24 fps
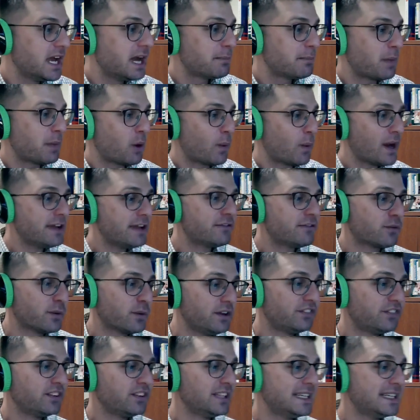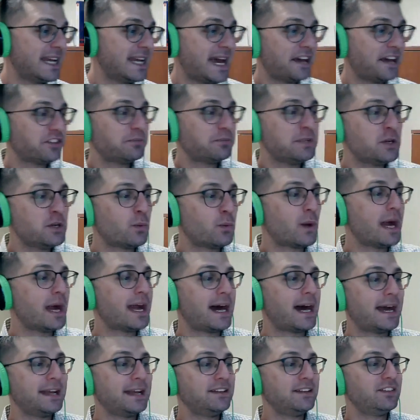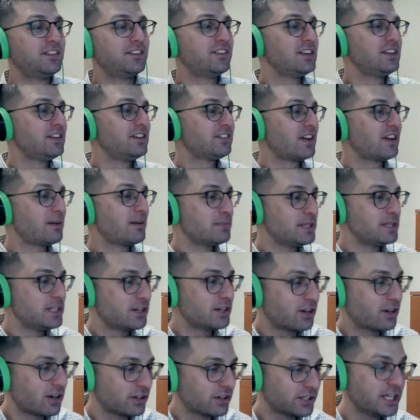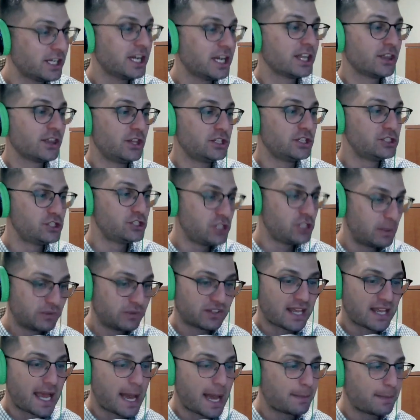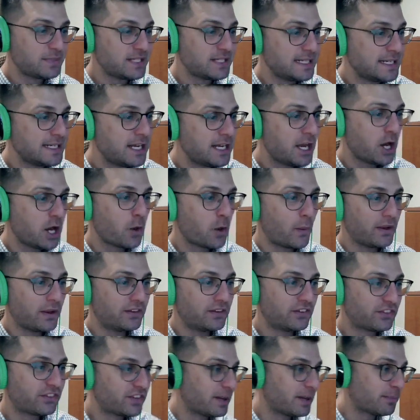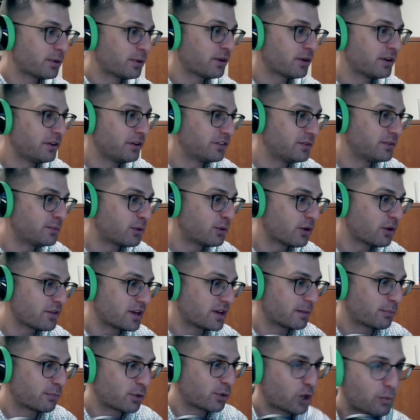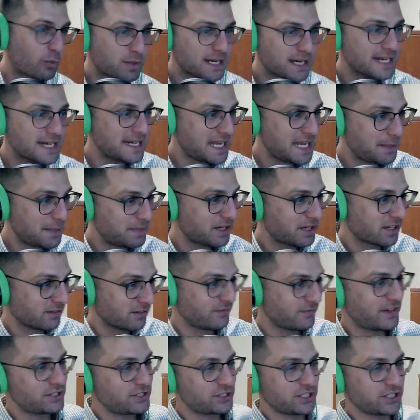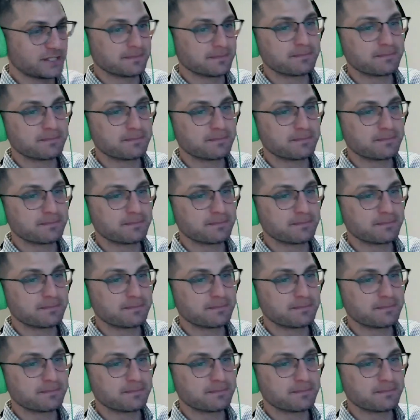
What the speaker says: My wife recently asked me why I insist on being called the ship's captain when skipper is a more than appropriate naming convention.